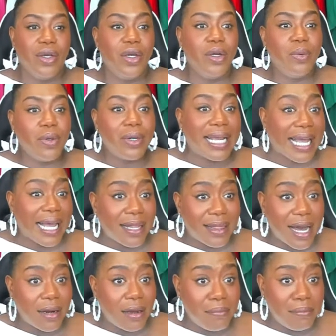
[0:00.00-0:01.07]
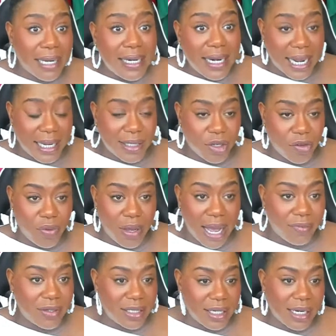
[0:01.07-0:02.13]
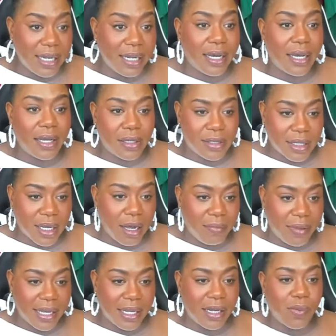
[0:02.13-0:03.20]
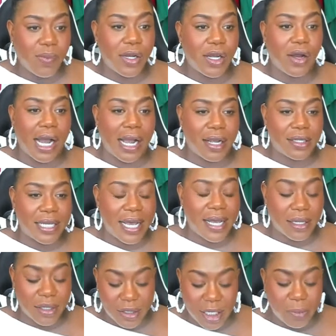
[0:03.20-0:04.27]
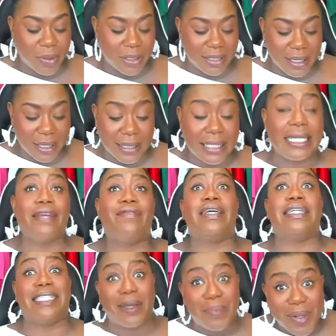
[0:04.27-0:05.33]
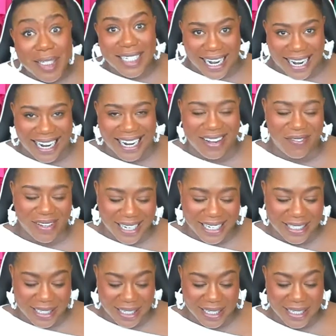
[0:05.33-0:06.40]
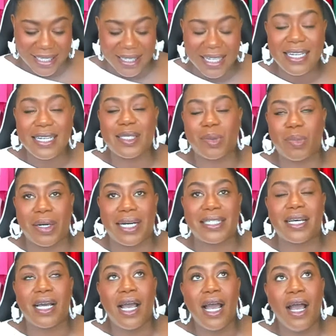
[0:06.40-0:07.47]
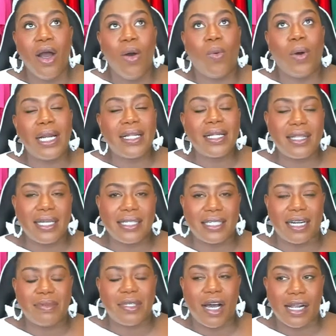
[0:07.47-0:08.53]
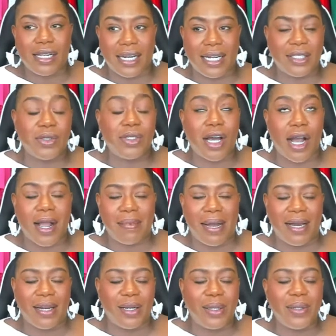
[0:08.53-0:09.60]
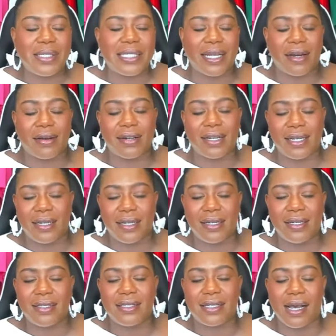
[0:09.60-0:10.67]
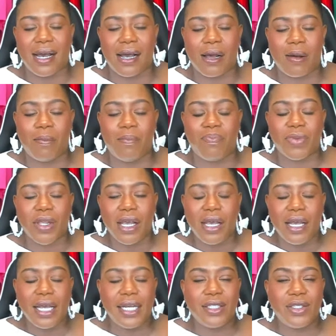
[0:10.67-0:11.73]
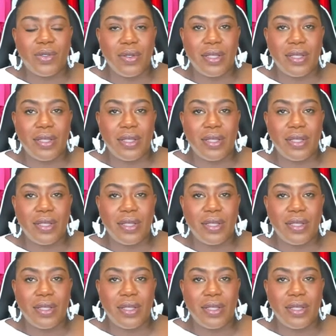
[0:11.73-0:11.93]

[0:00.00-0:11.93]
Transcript: you will get that on Monday. So if you haven't done it yet, it's coming. And then I take an even deeper dive into these things. But one of the things that I do talk about in the newsletter is in